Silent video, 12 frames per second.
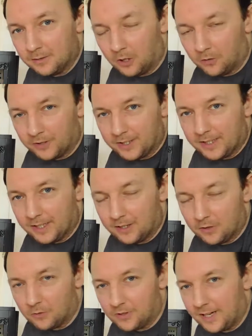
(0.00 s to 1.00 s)
on the
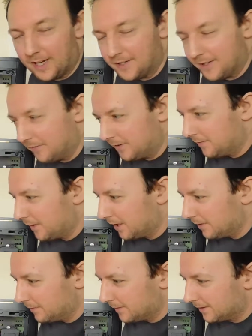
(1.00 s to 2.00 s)
Corsa H75.